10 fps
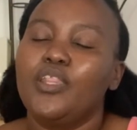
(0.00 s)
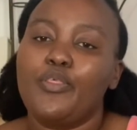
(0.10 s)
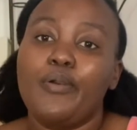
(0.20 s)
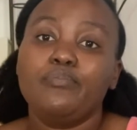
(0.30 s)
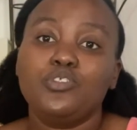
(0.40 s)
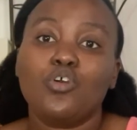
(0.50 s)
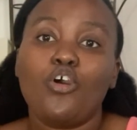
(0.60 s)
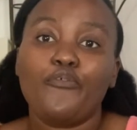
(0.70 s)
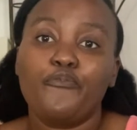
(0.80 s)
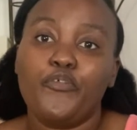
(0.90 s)
them to
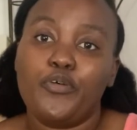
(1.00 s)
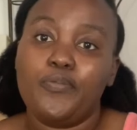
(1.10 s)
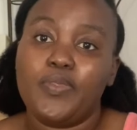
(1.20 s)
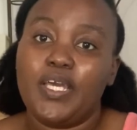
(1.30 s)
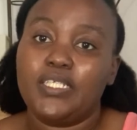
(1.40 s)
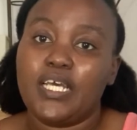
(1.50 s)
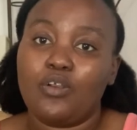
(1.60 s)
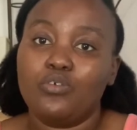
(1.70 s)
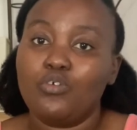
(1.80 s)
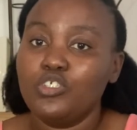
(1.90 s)
confirm that I could